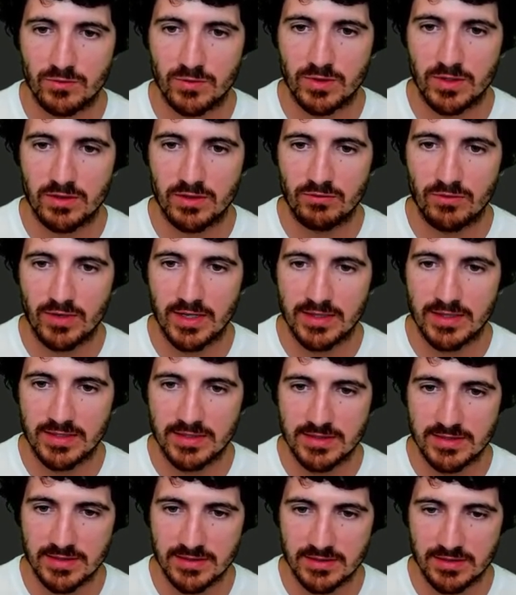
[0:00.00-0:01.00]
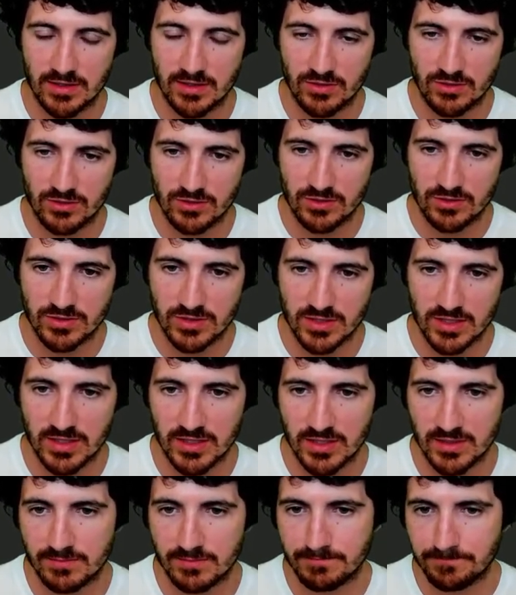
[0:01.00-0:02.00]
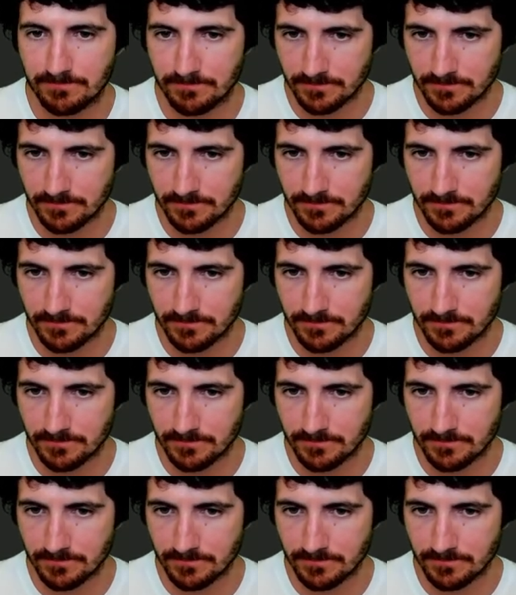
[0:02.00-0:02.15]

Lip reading: We run this asynchronously.